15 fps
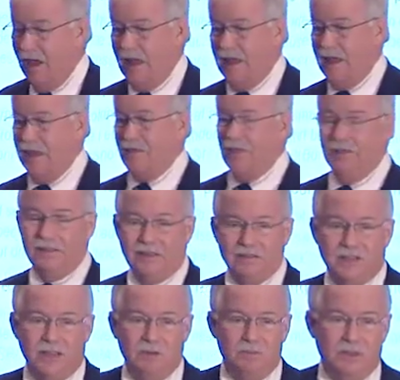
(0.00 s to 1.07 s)
and I think that's
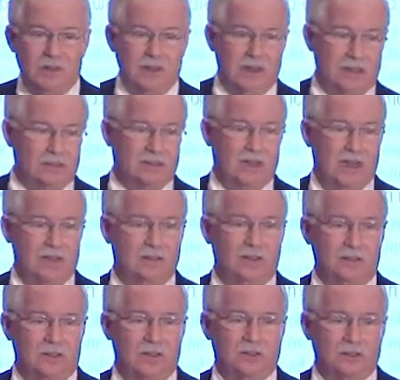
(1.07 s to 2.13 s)
going to be the next thing
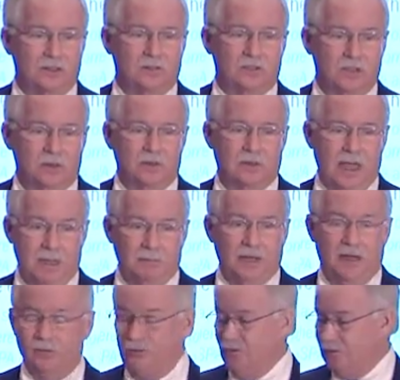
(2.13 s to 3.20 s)
that, that the C A P
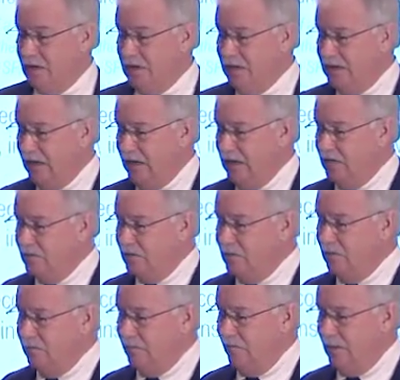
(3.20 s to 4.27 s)
Council is going to dig into.